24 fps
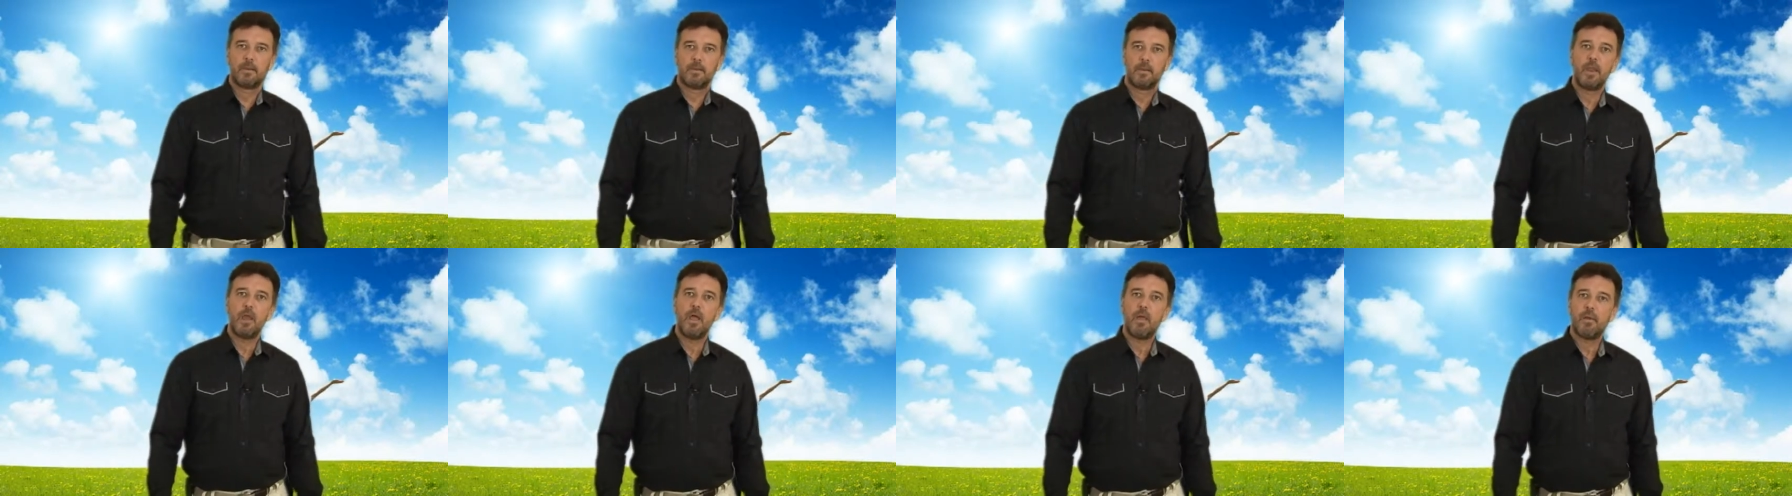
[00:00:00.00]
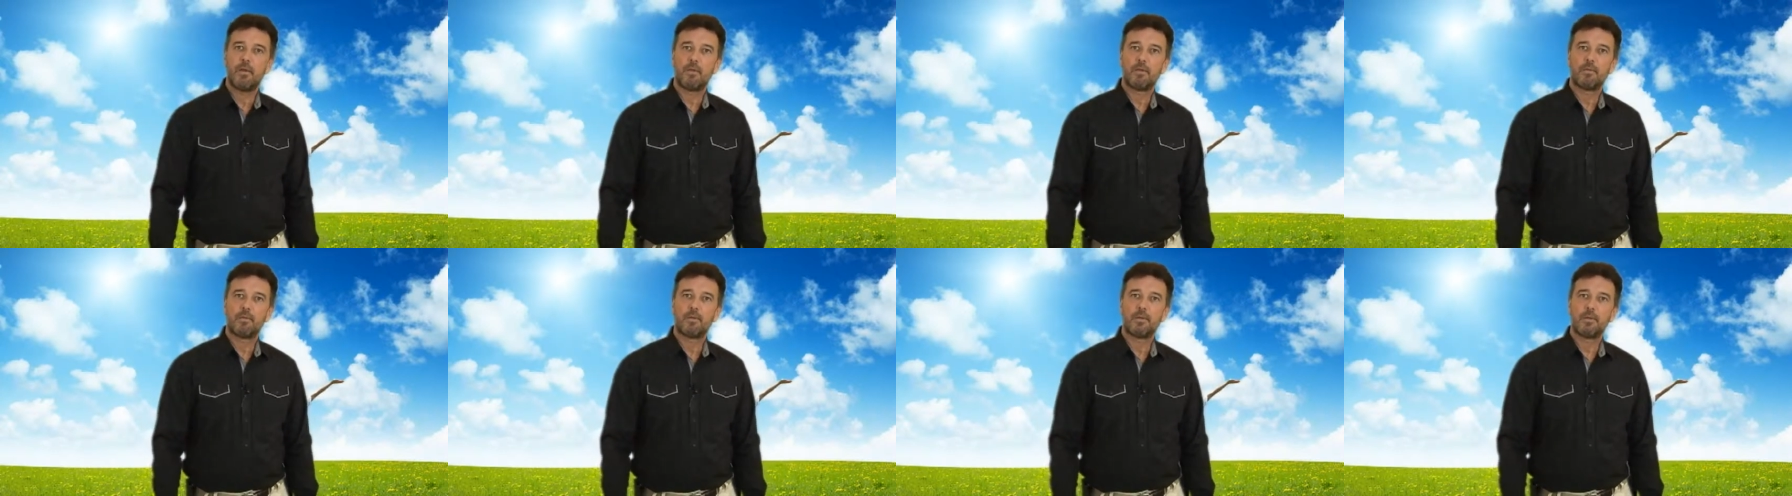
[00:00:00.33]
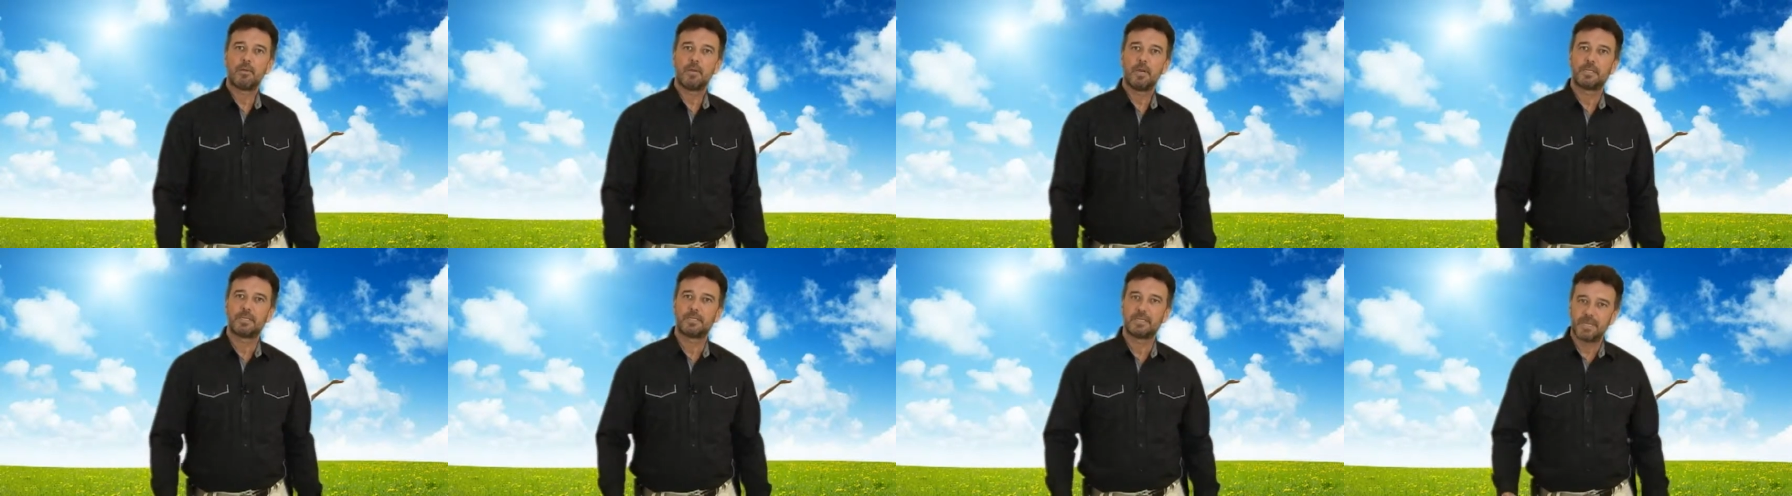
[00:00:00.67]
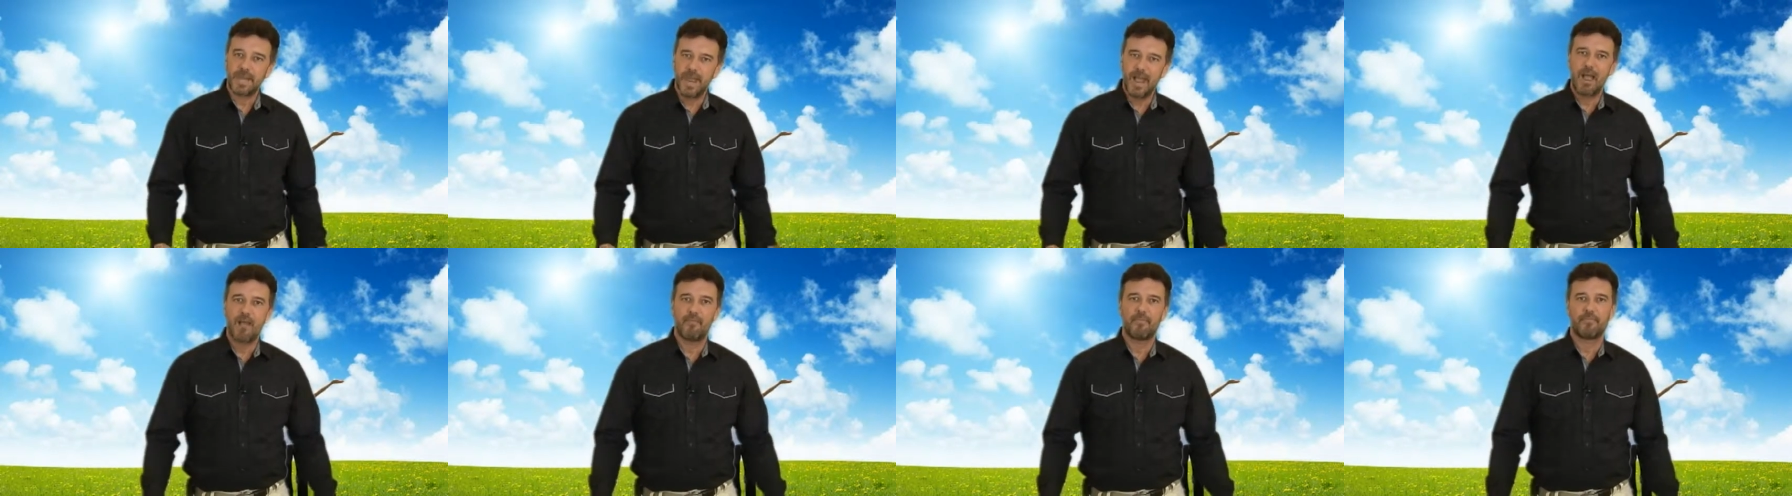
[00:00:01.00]
No, it's
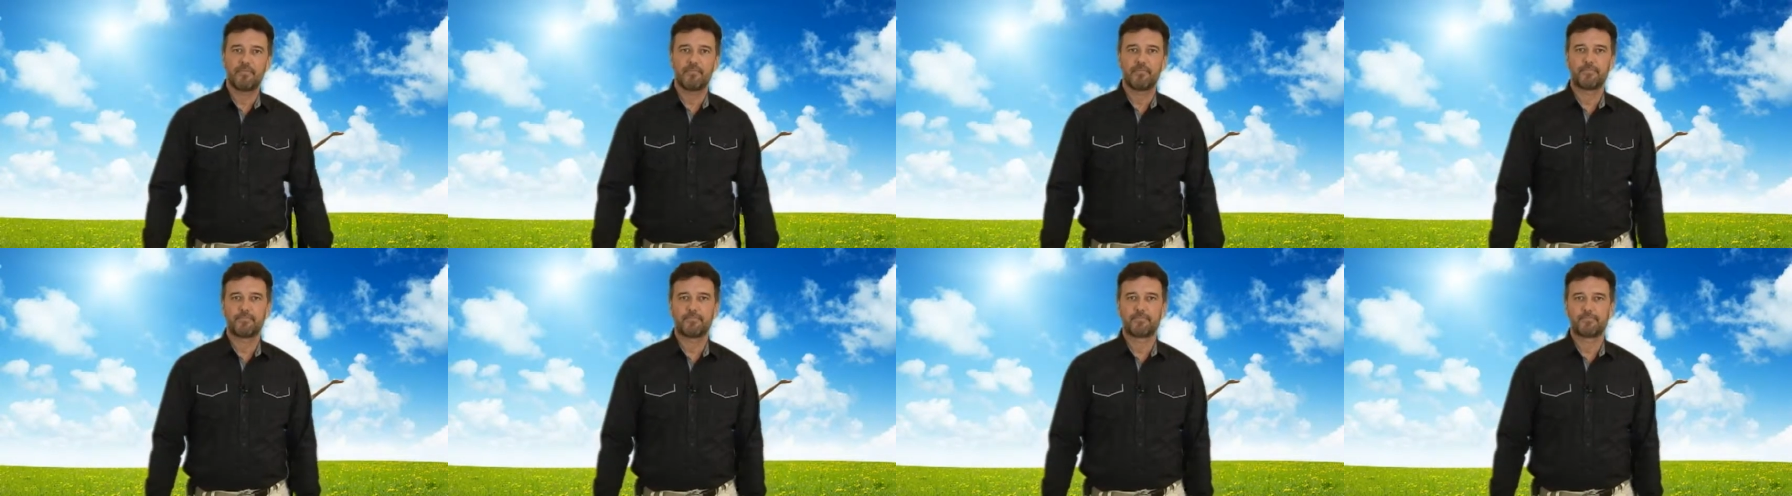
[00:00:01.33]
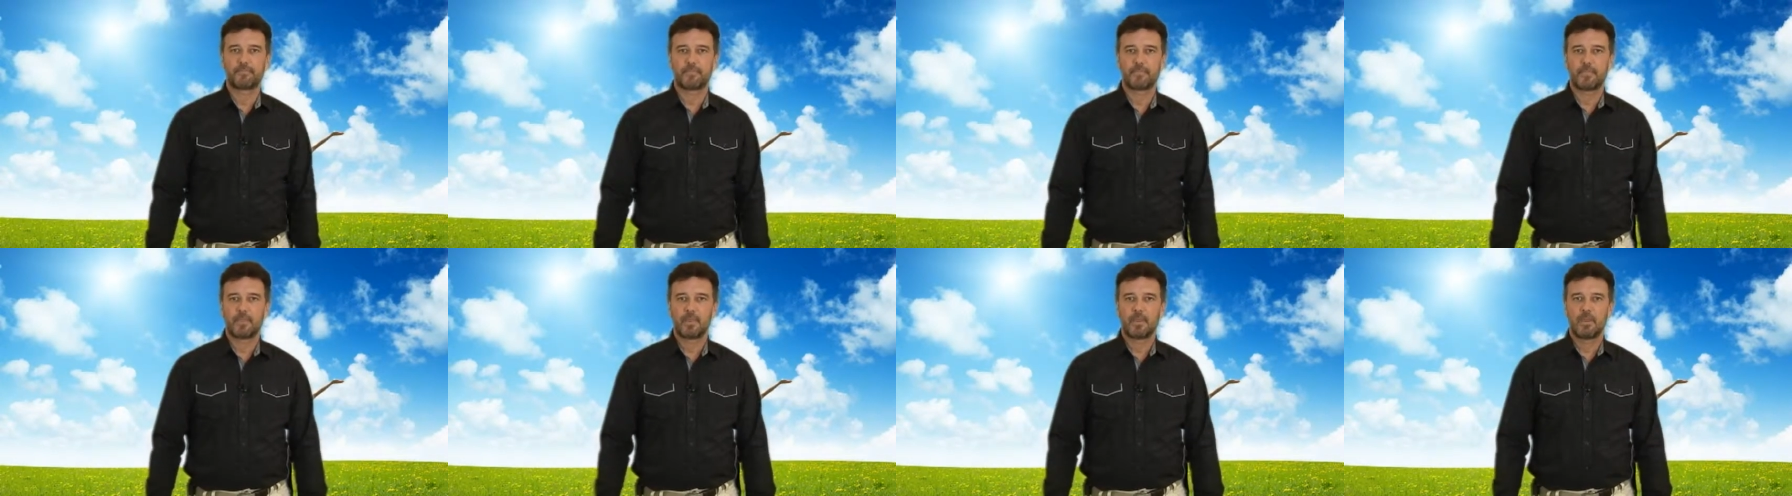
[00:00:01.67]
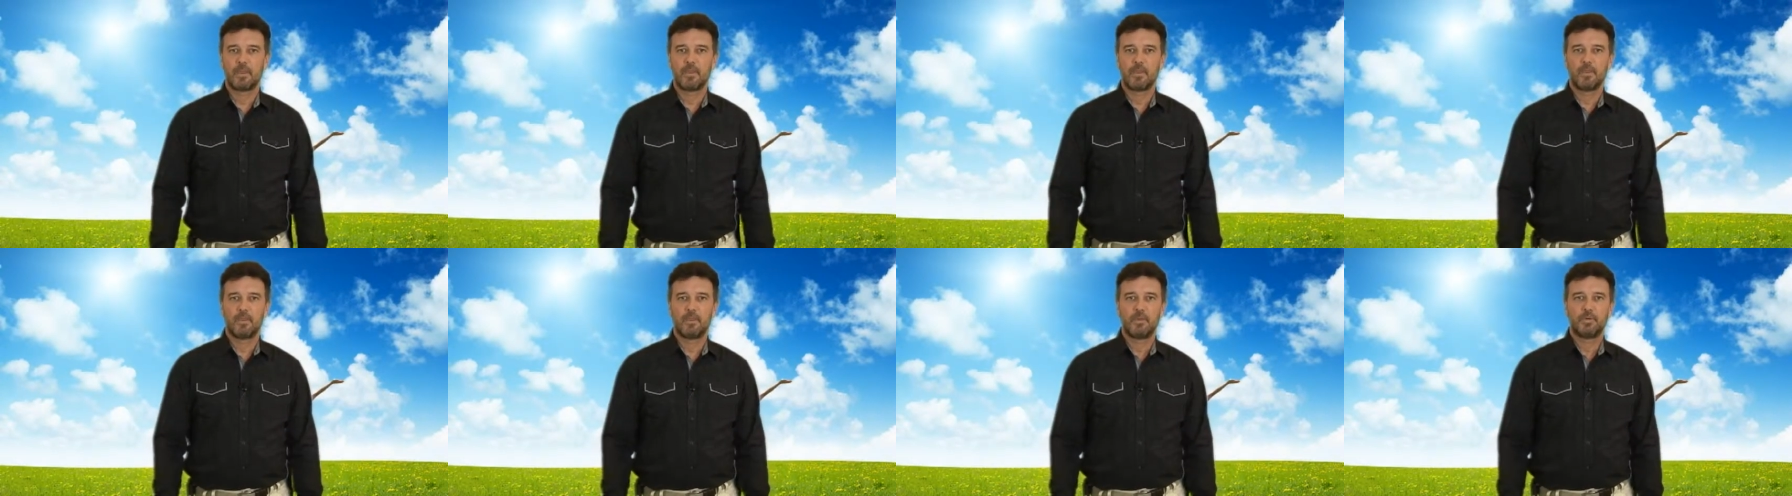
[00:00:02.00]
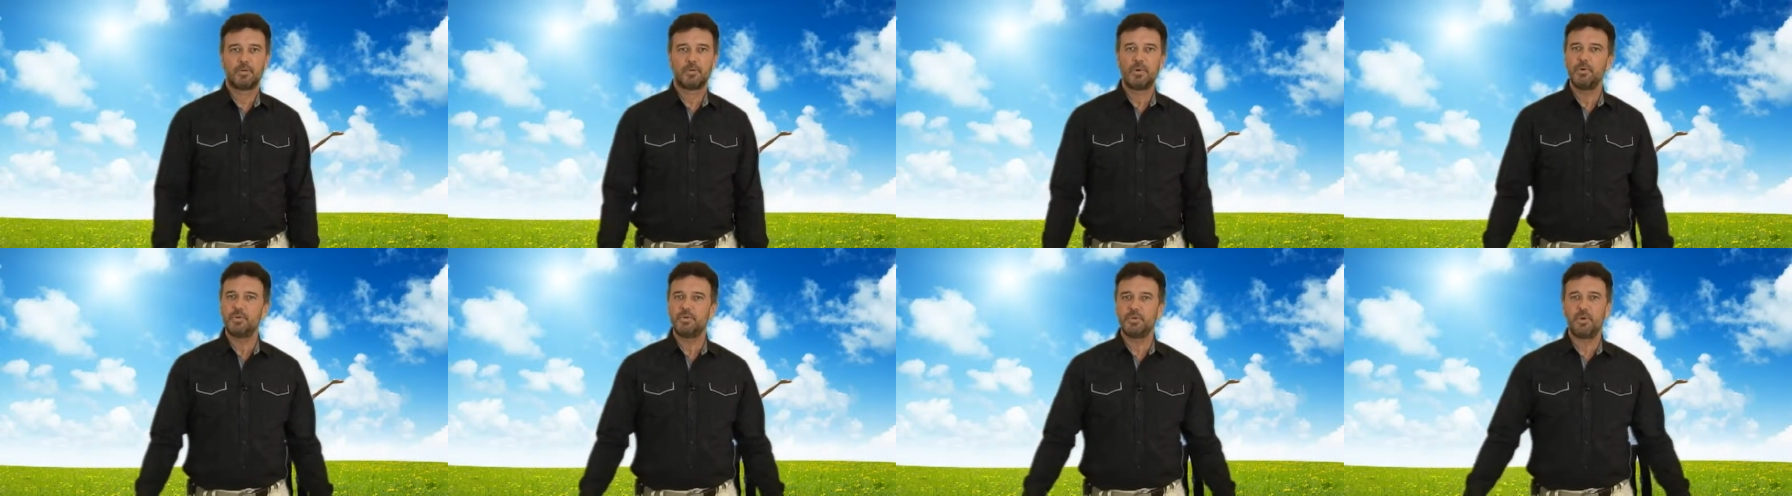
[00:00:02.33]
tough.
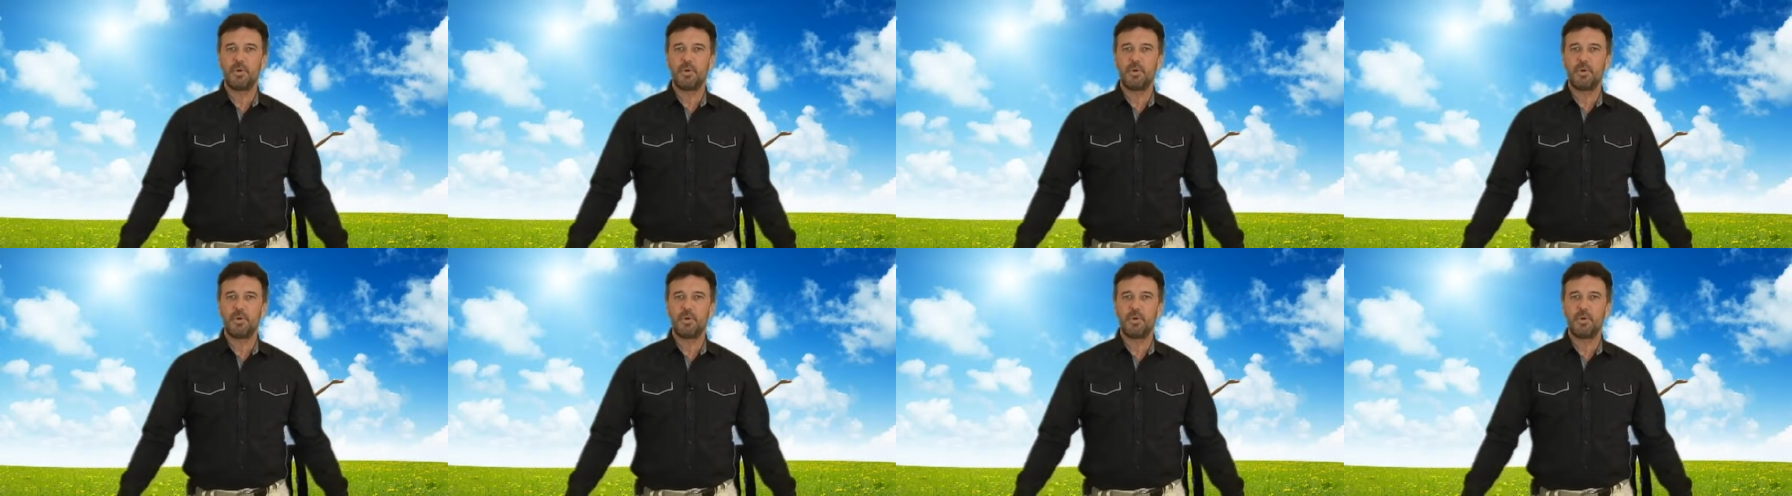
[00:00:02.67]
Two